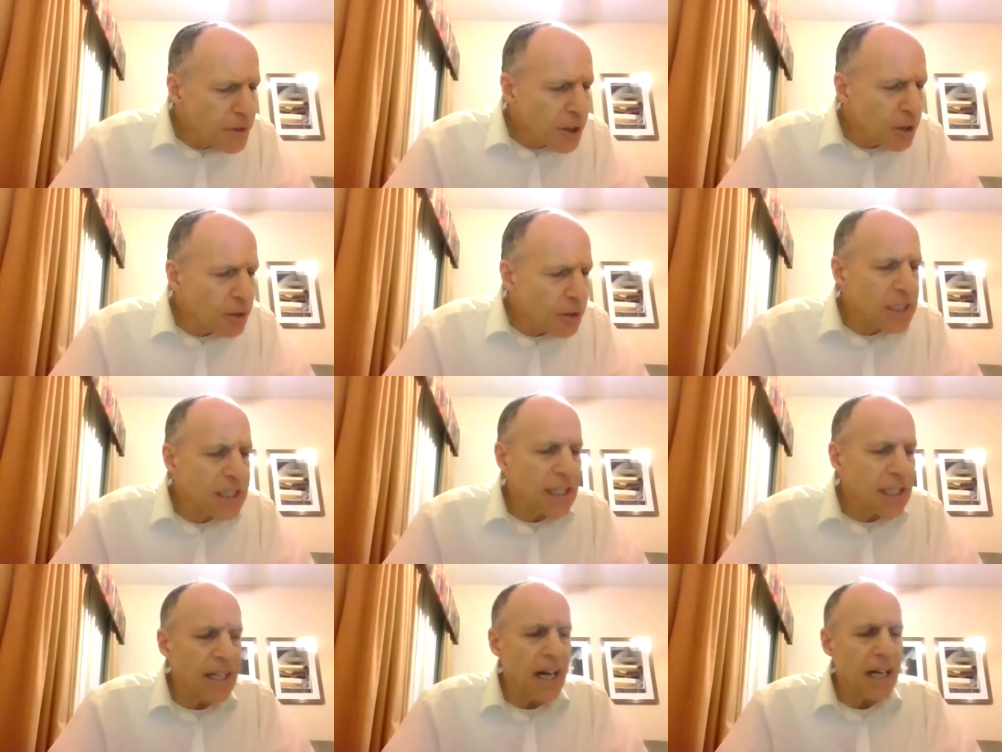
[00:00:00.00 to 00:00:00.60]
Joe
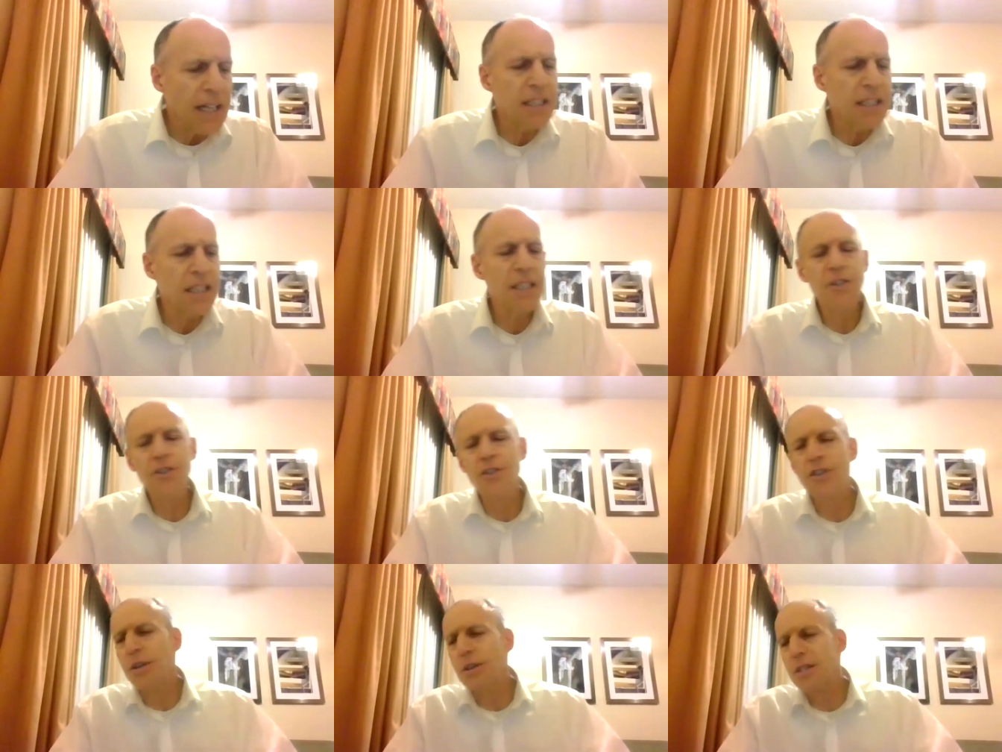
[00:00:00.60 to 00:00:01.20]
Sinnott.
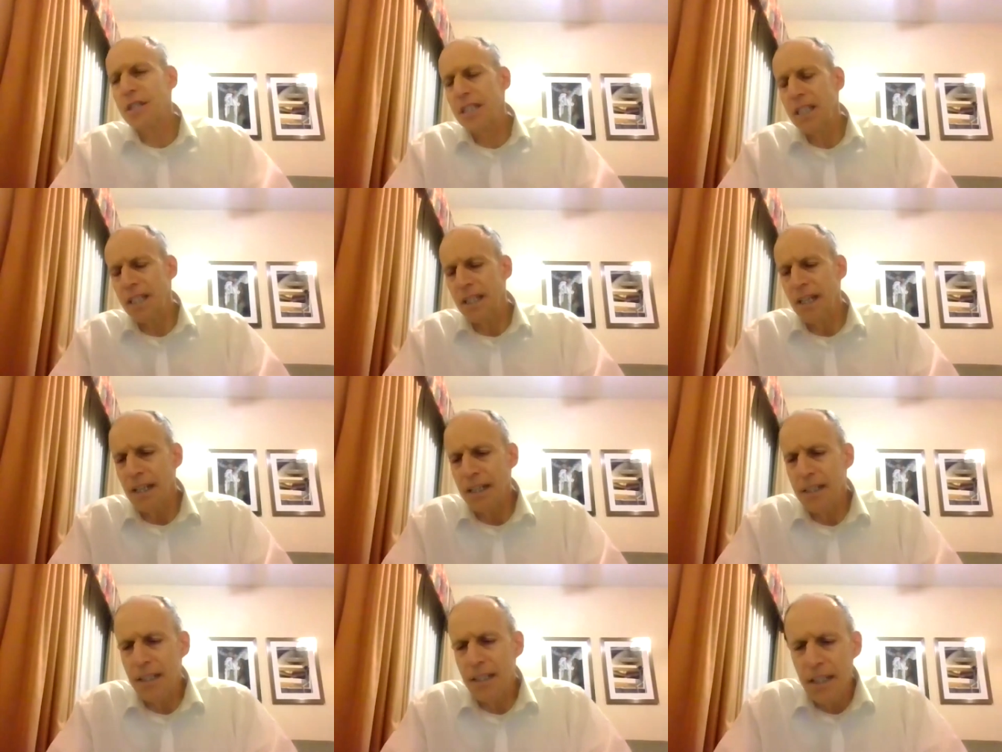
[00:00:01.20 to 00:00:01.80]
Joe
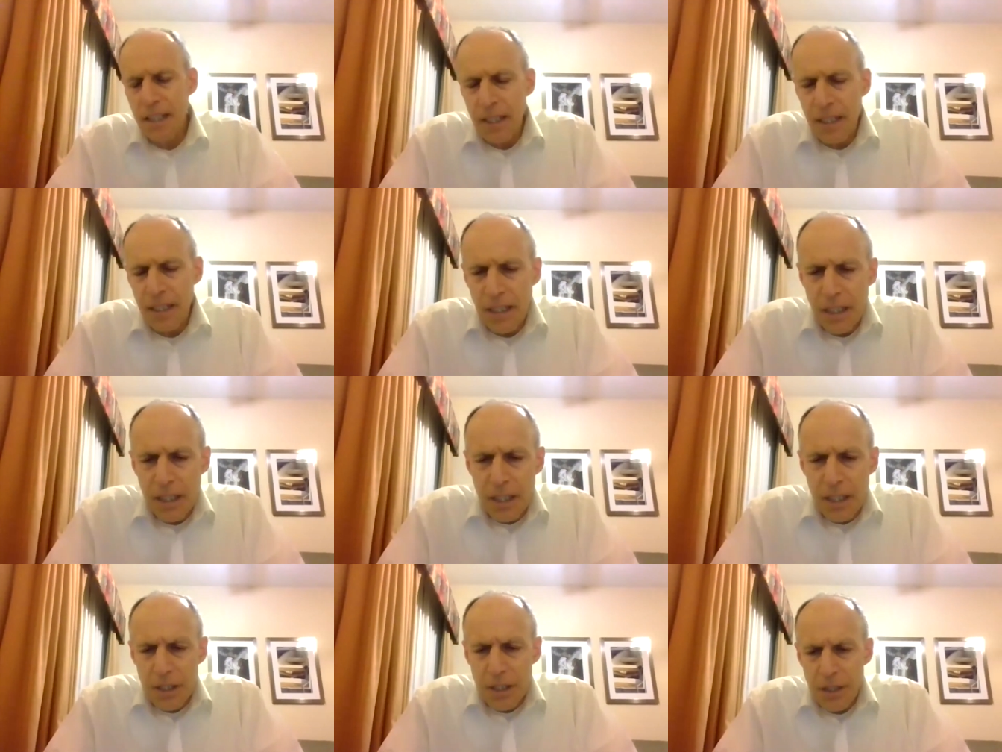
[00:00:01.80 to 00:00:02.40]
Sinnott.
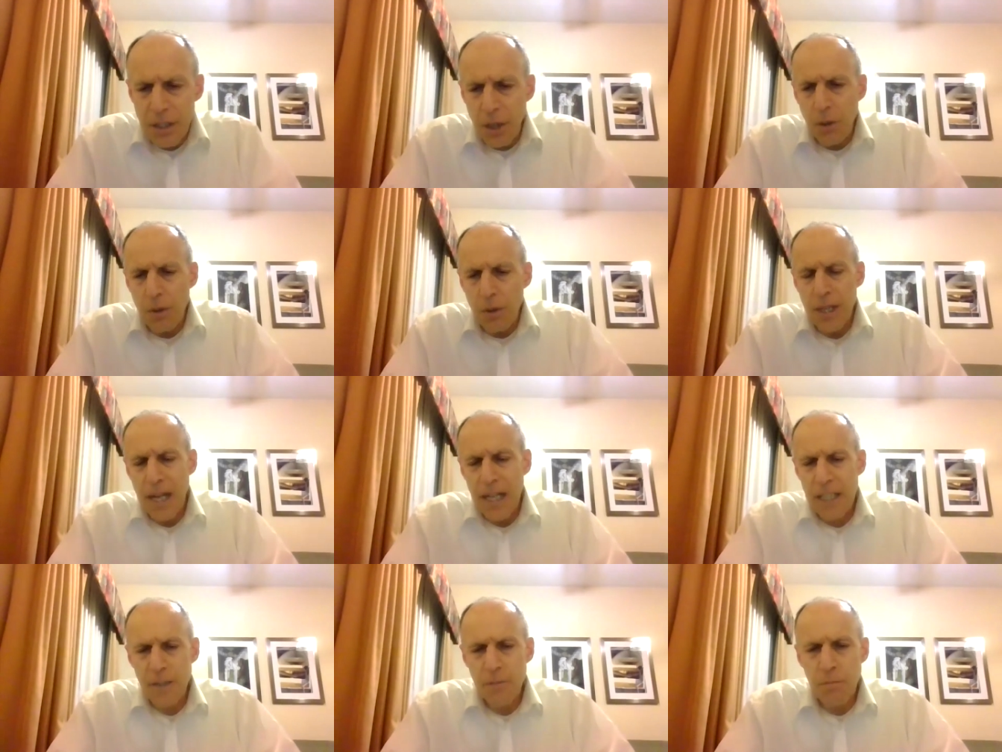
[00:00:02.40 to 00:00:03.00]

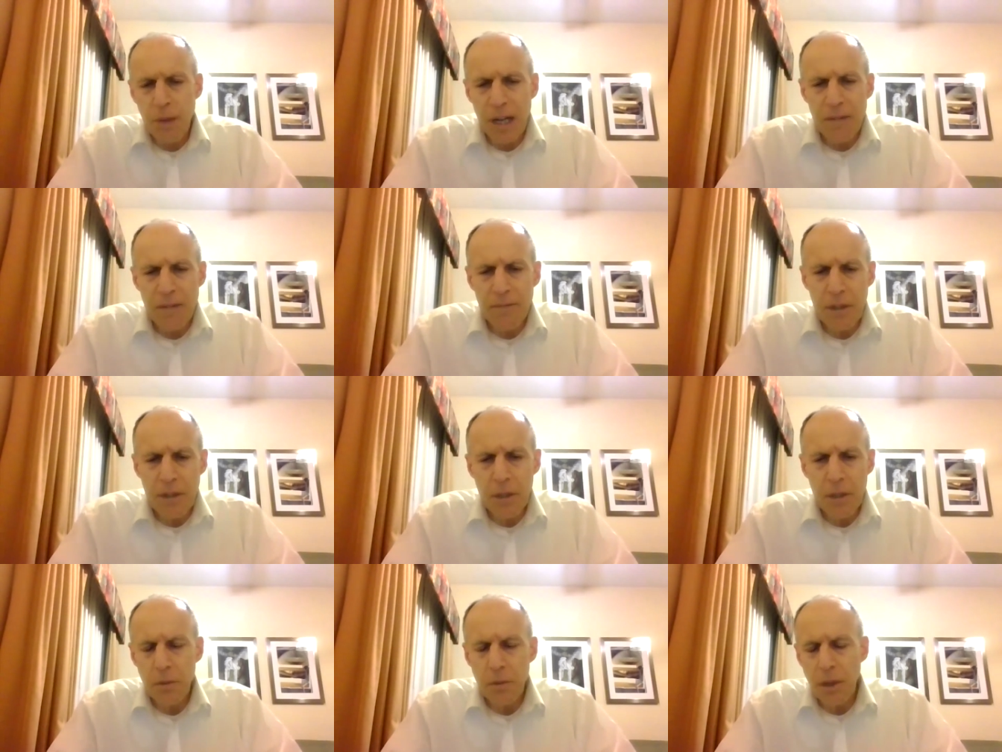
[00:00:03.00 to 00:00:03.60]
So that's my
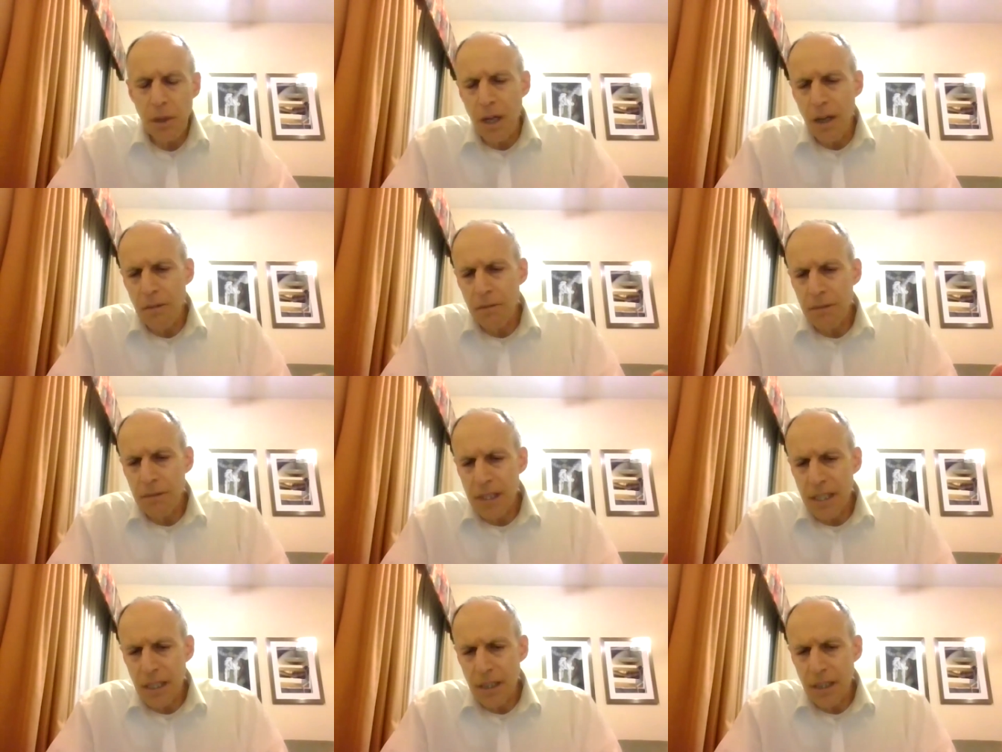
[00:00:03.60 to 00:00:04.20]
view
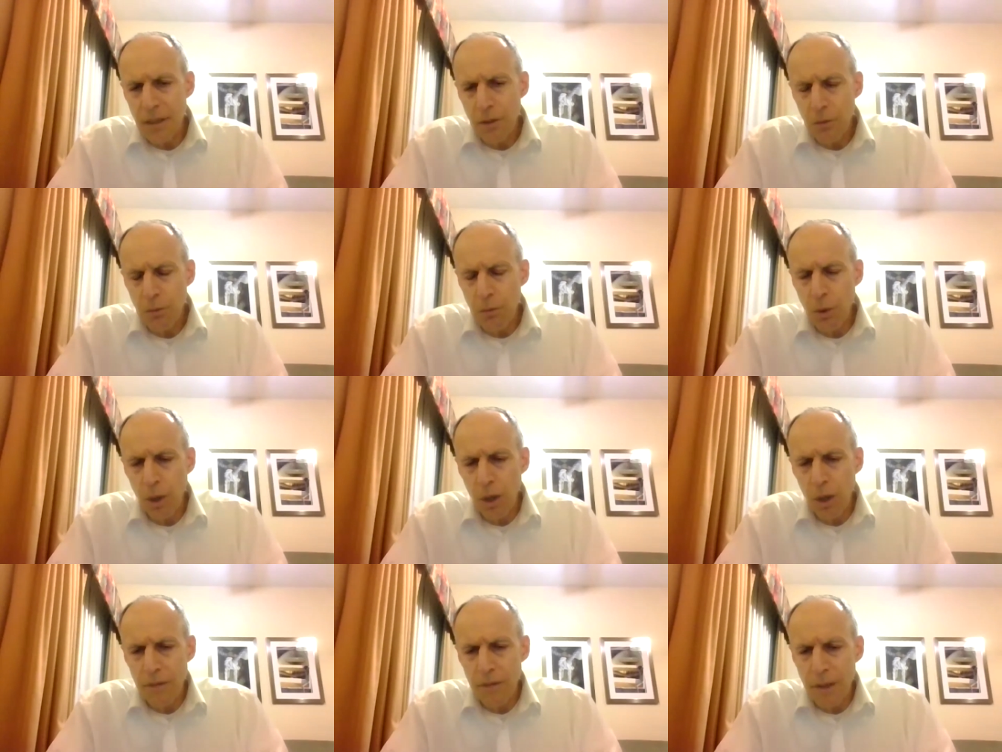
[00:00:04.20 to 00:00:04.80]
of the
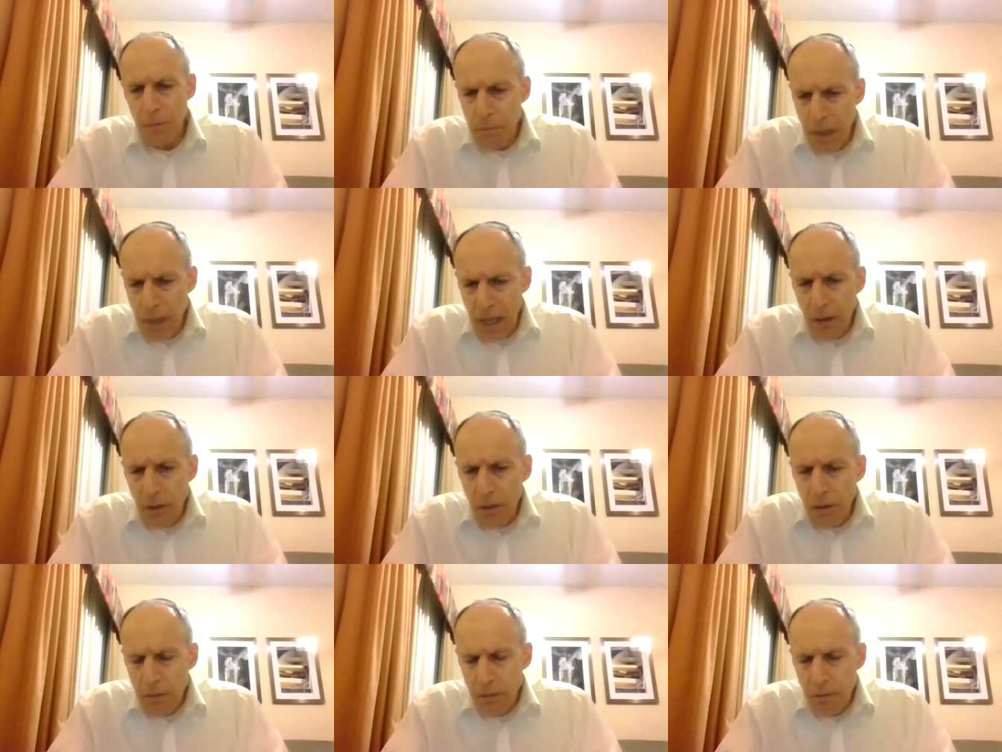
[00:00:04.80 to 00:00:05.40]
role of the
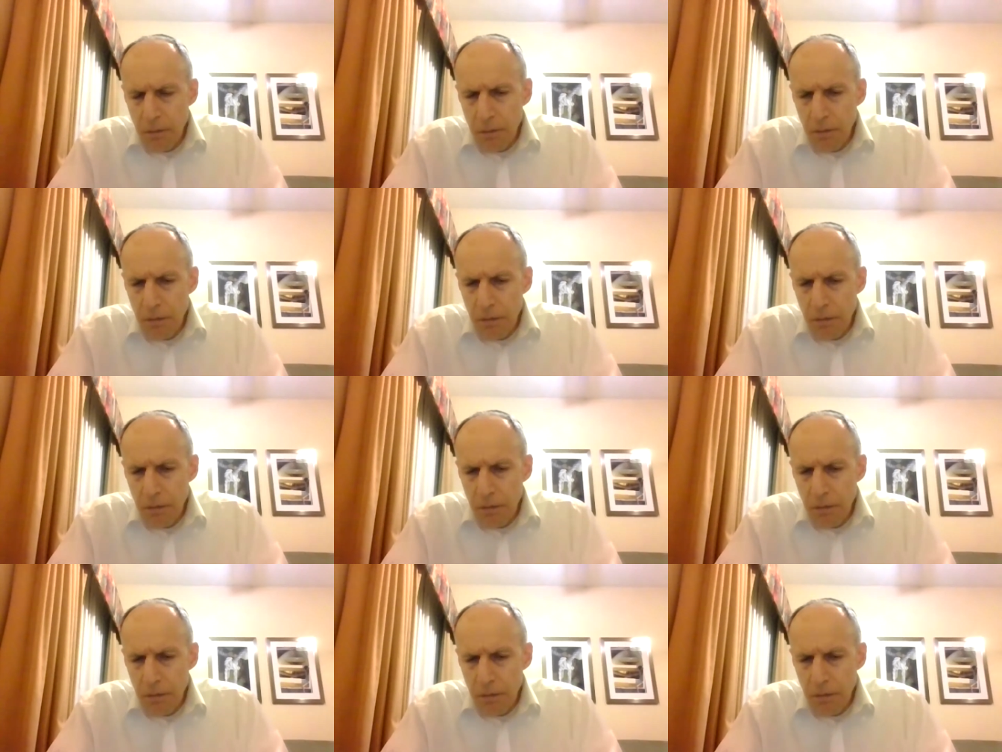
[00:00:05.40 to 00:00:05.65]
mayor